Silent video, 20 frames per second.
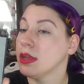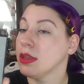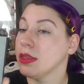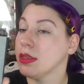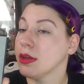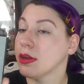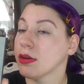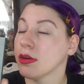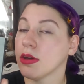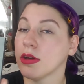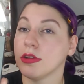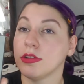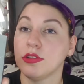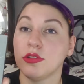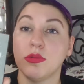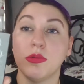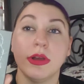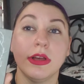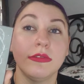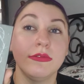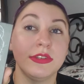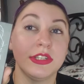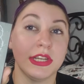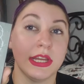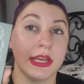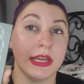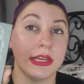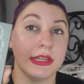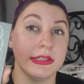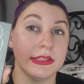There are 12
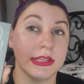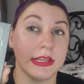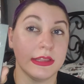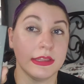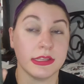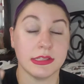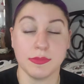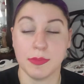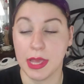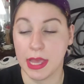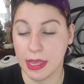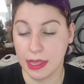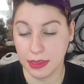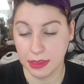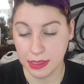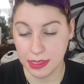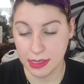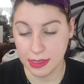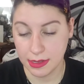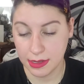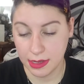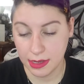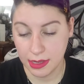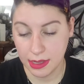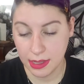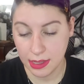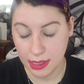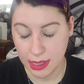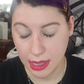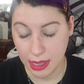shades in this palette.
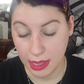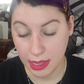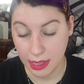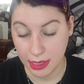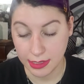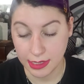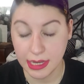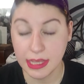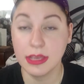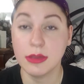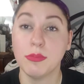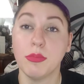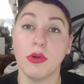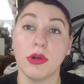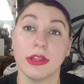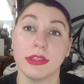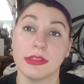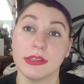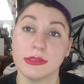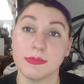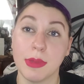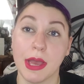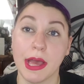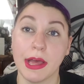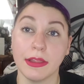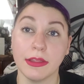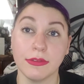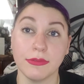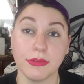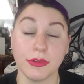Nick bought this
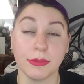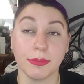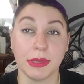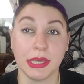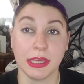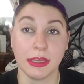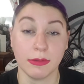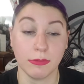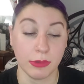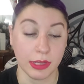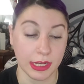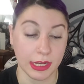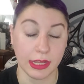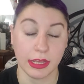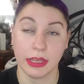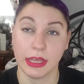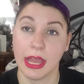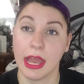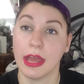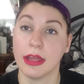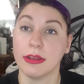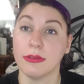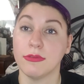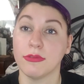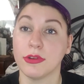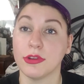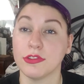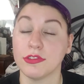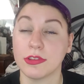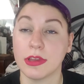palette for me when I had
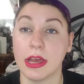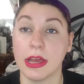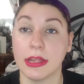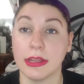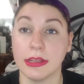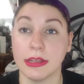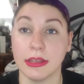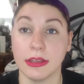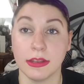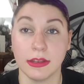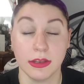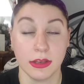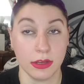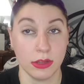first gotten